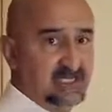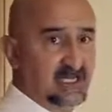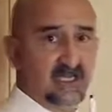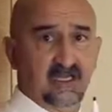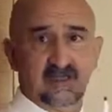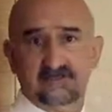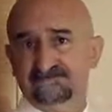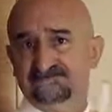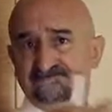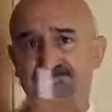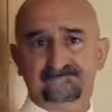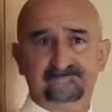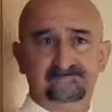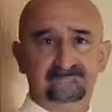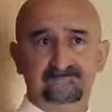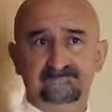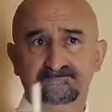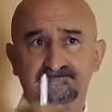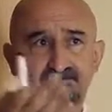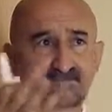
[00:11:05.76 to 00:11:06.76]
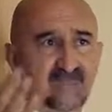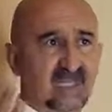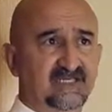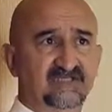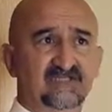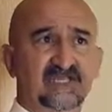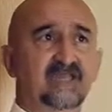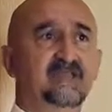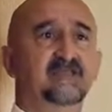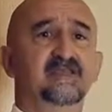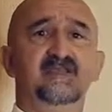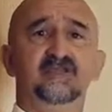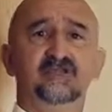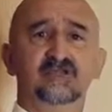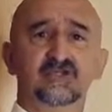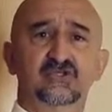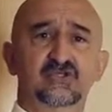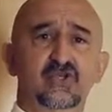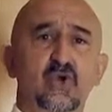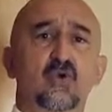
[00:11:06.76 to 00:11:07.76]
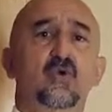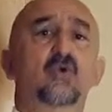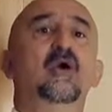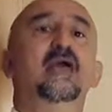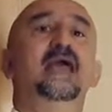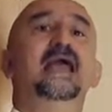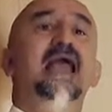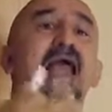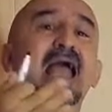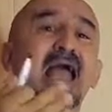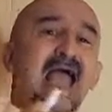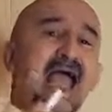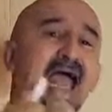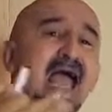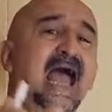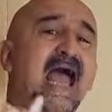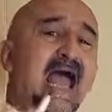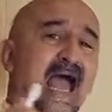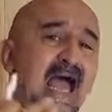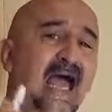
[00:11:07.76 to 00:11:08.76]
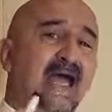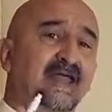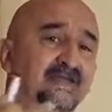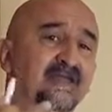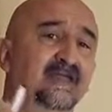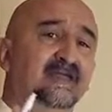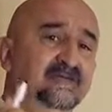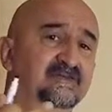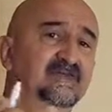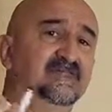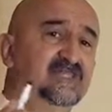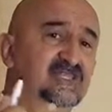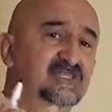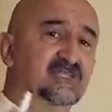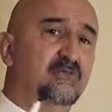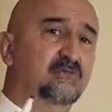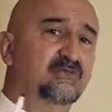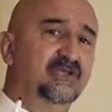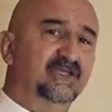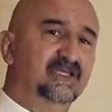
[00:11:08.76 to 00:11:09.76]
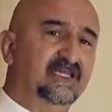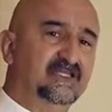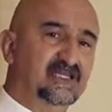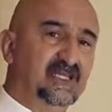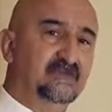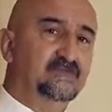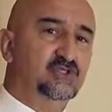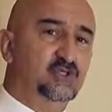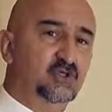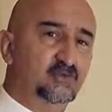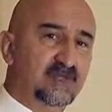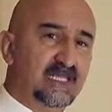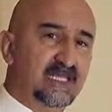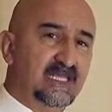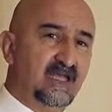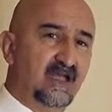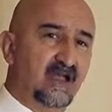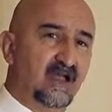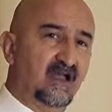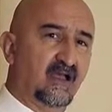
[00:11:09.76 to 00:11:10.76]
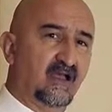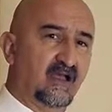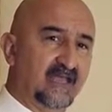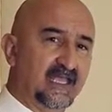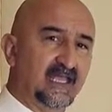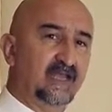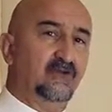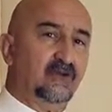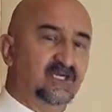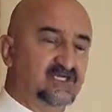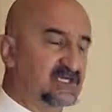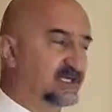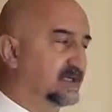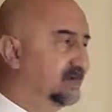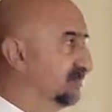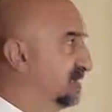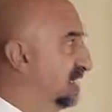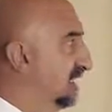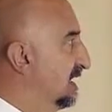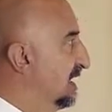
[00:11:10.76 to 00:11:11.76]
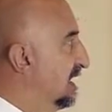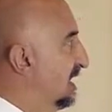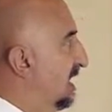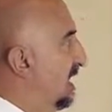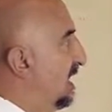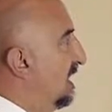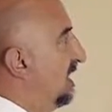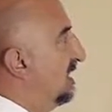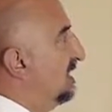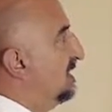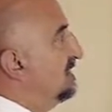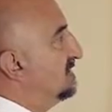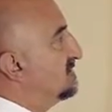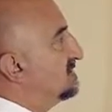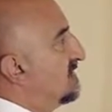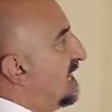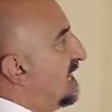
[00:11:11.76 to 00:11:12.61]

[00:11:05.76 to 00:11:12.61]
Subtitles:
10 years or so, and this is something that seems to be increasing, is